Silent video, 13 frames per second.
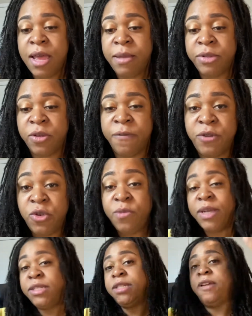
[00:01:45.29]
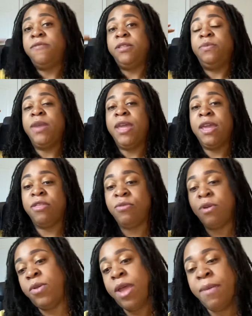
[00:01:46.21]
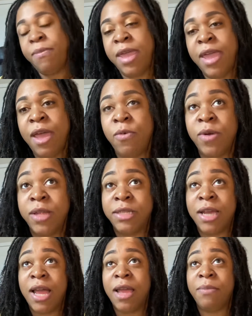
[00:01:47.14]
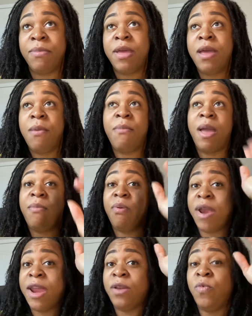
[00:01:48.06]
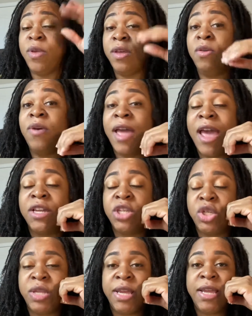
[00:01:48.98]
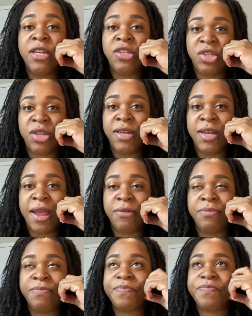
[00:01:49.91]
So if too much stuff is being thrown at me at one time, my brain will actually shut down.